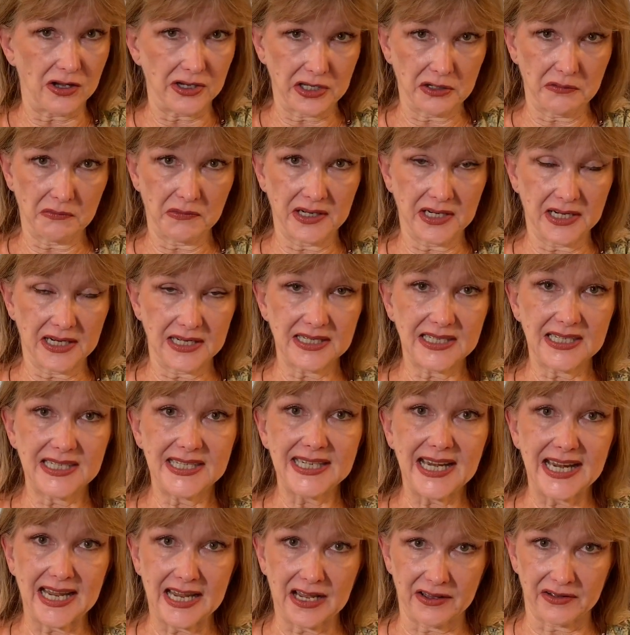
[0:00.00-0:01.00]
You want it
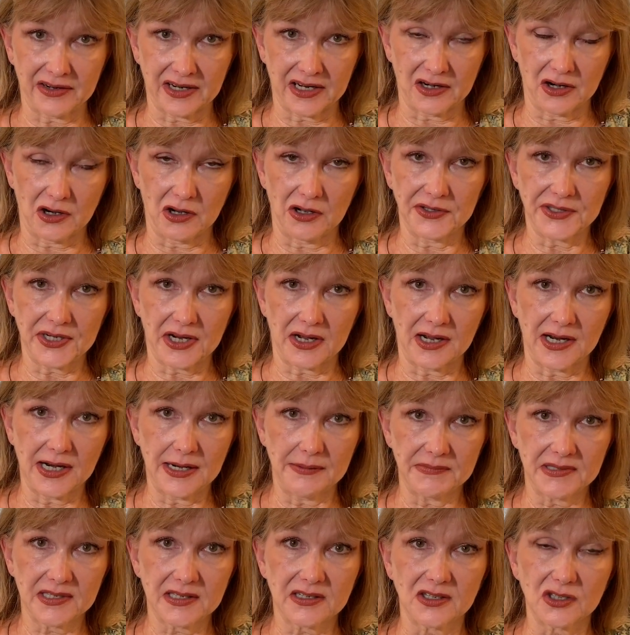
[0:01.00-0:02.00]
down at all
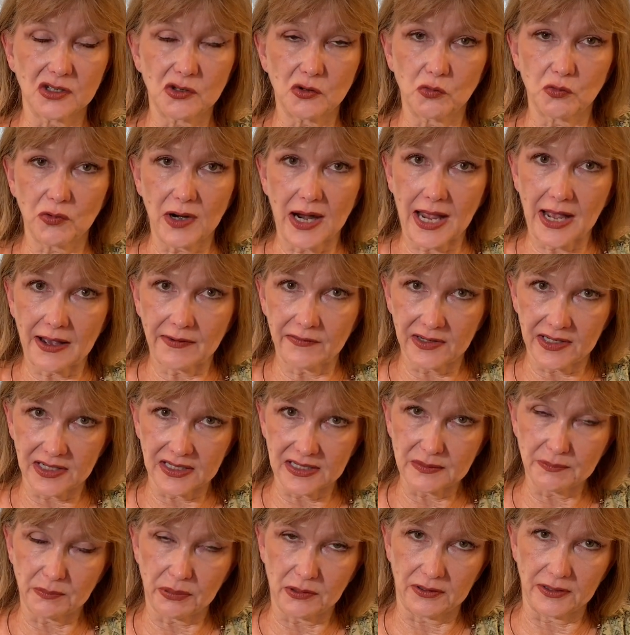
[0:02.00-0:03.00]
times because gravity
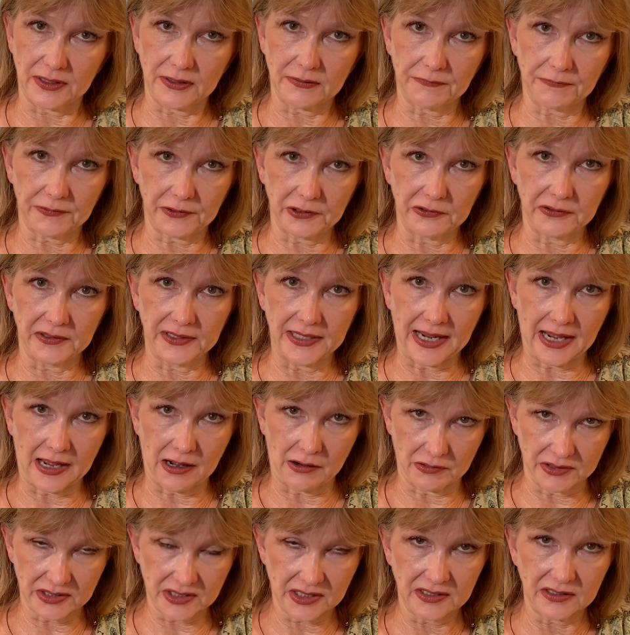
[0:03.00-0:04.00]
is pulling fluid
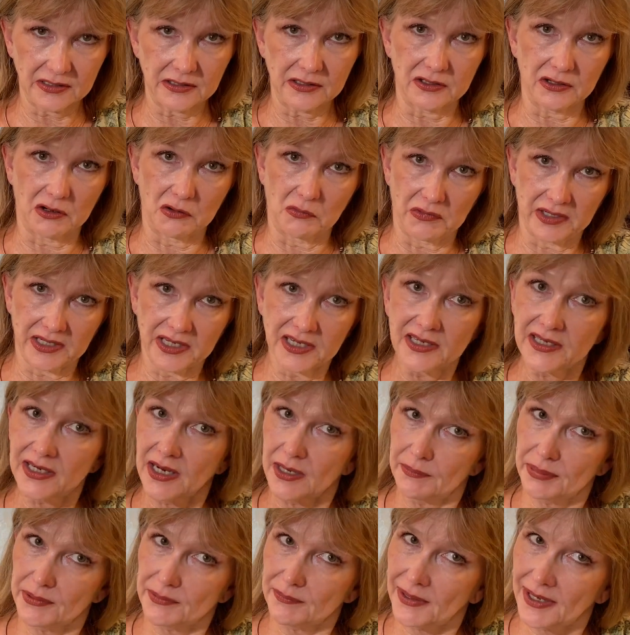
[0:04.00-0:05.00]
out. You don't want to
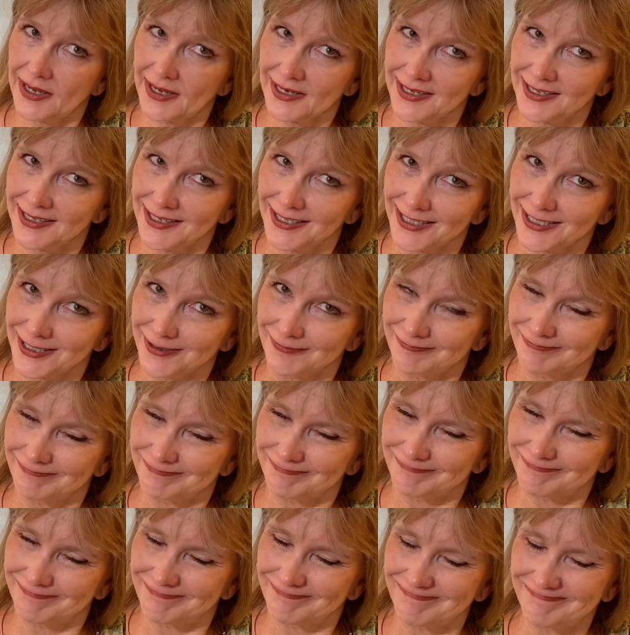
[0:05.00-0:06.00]
dump it back in.
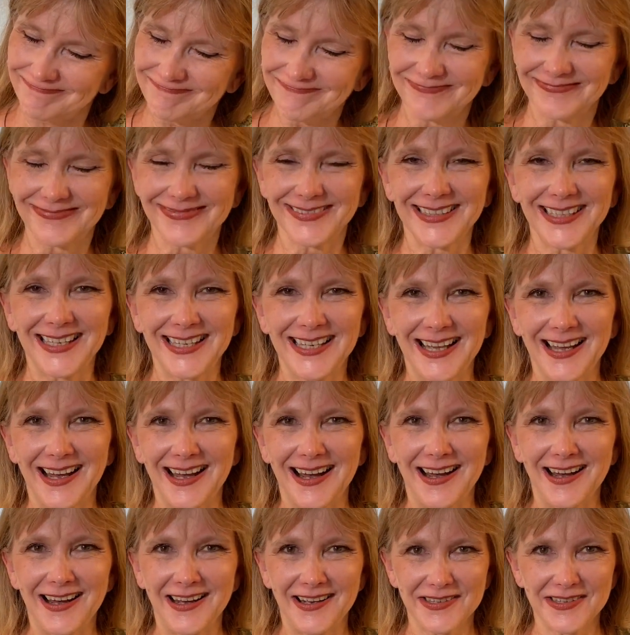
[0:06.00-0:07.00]

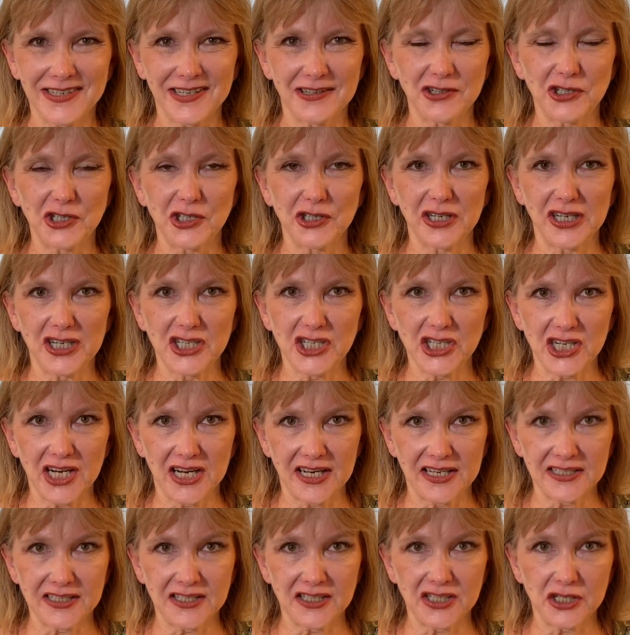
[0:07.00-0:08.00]
Also, should a
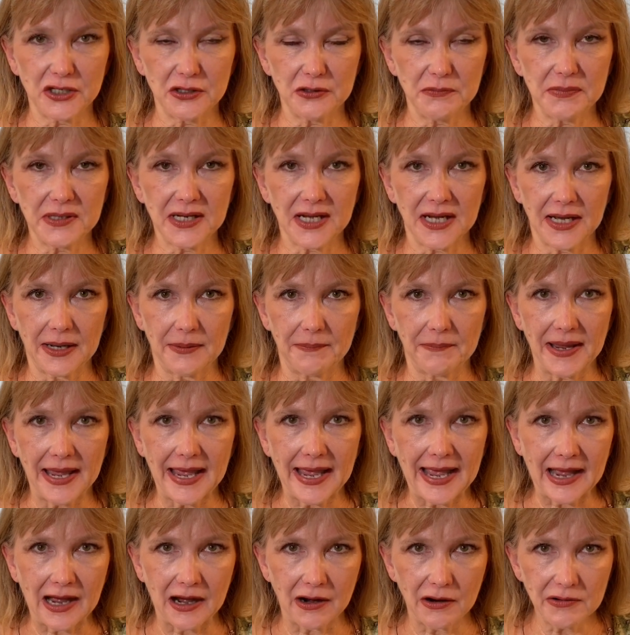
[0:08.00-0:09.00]
chest tube come
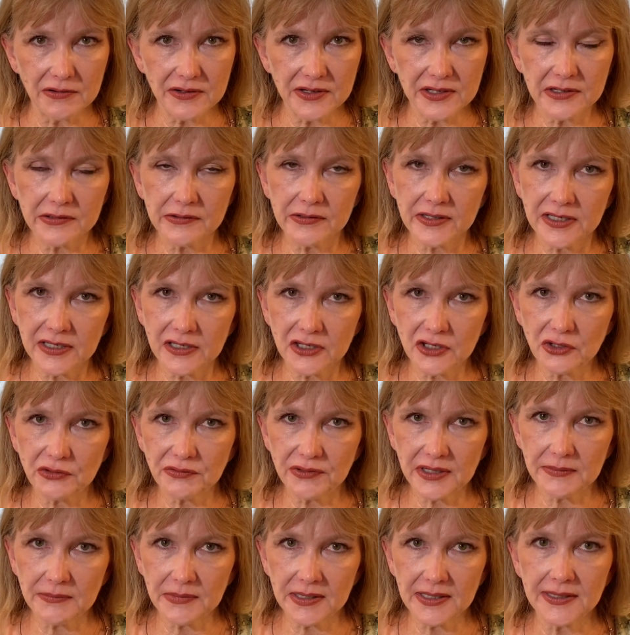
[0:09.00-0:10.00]
out during a
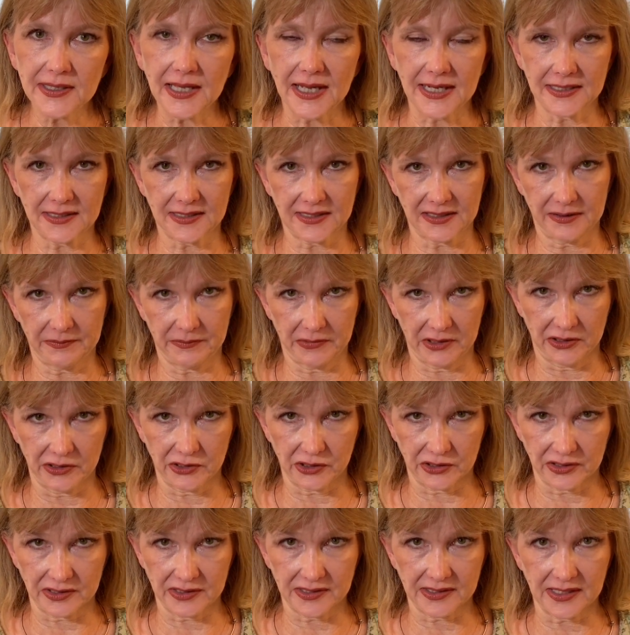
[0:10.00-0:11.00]
treatment, that's an
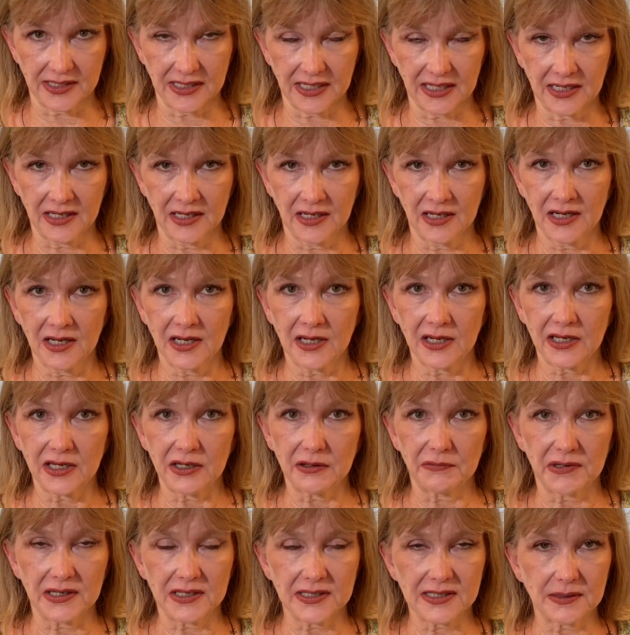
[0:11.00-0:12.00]
emergency.
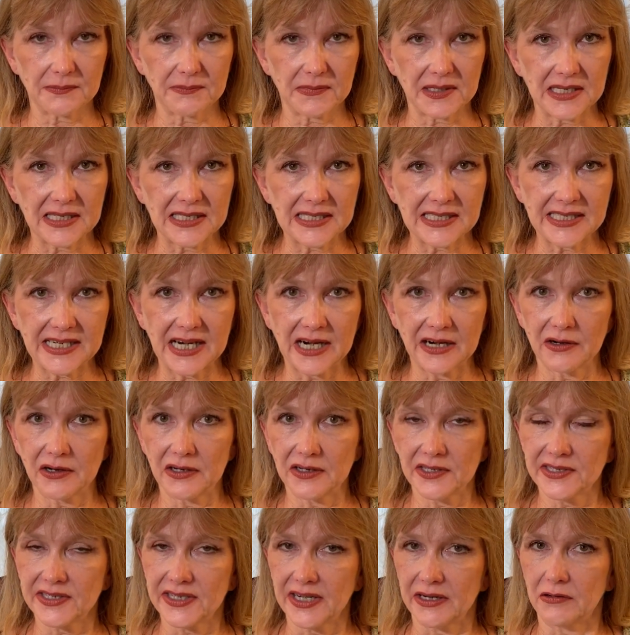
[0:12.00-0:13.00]
You want something
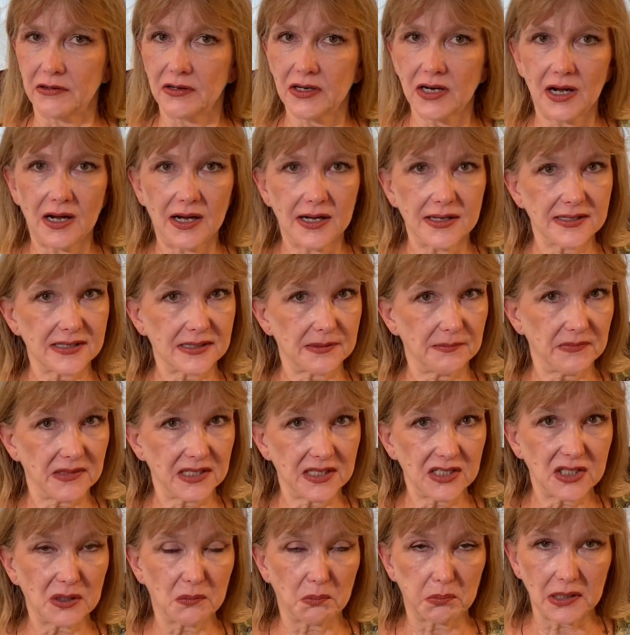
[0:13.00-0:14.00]
sterile, sterile gauze,
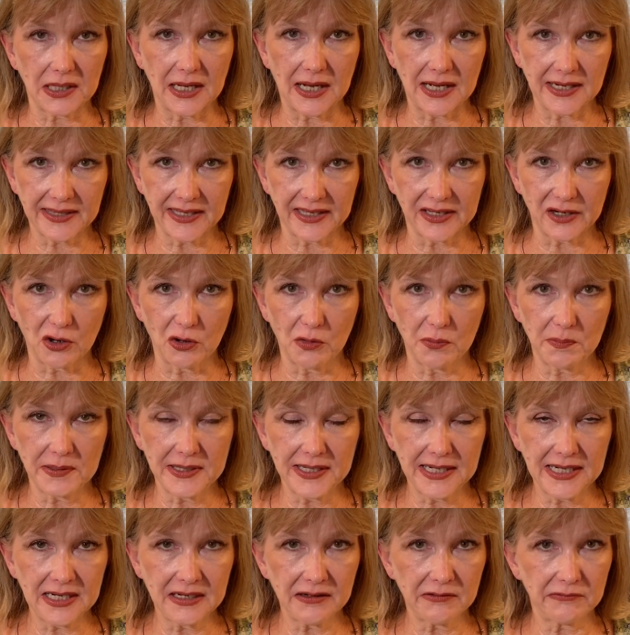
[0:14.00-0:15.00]
something to block that
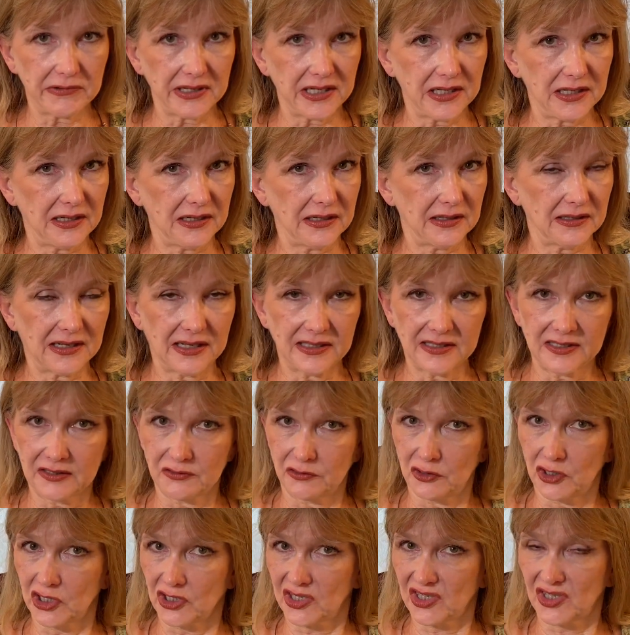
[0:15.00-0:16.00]
opening. That's
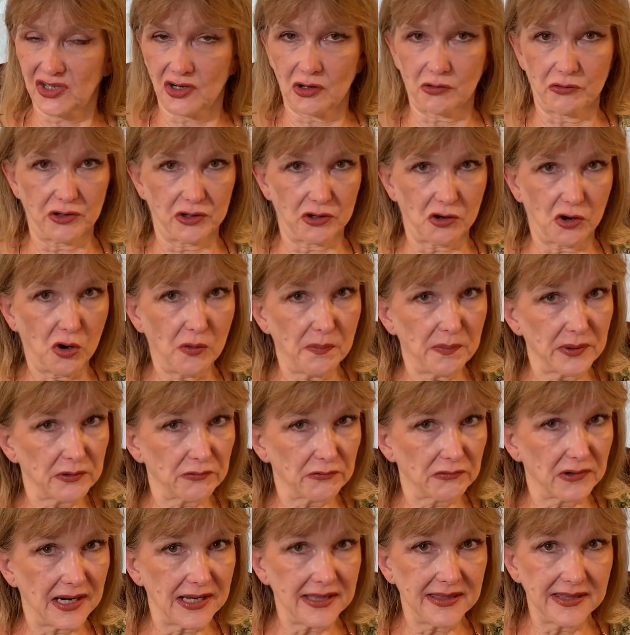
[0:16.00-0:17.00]
just going open
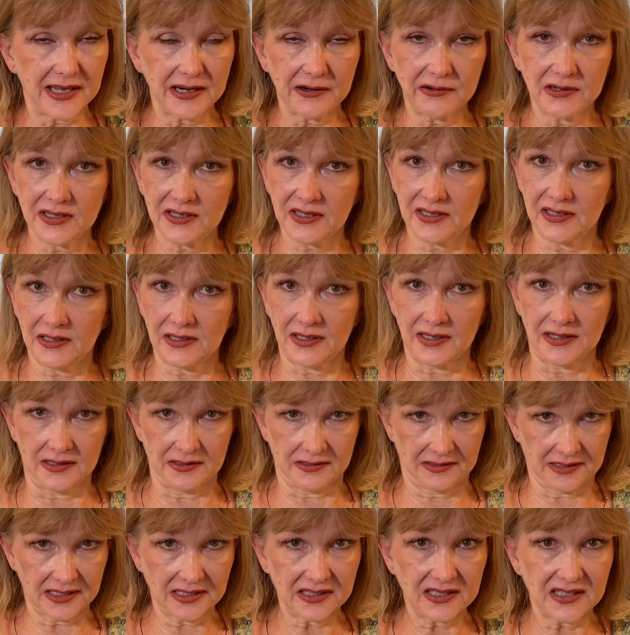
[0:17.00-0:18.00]
right there into the
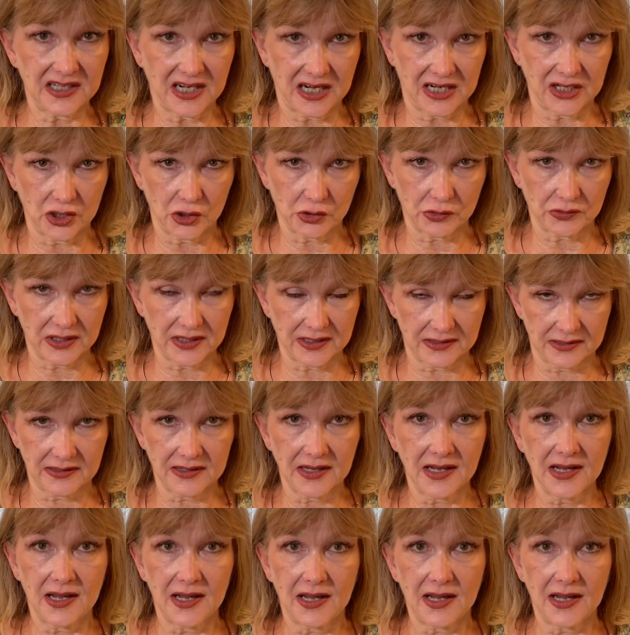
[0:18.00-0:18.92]
lungs. That's dangerous.